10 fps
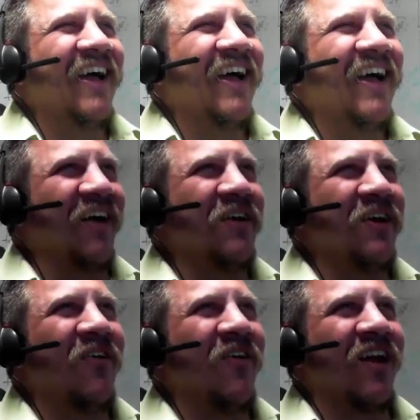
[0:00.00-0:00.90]
Alright,
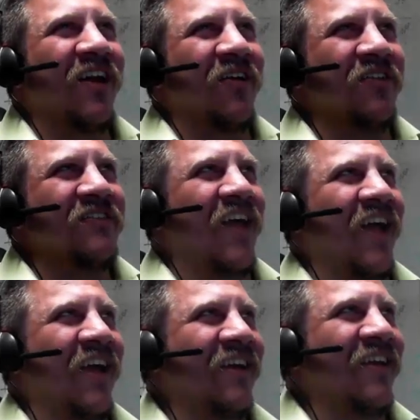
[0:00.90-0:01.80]
we know where to go
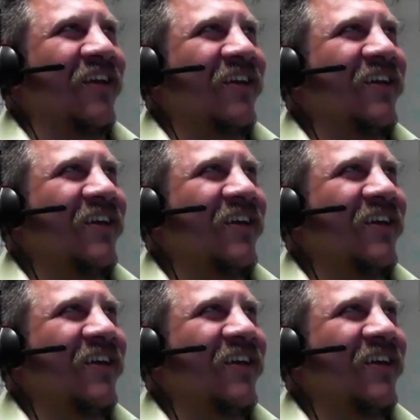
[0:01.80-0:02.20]
stand.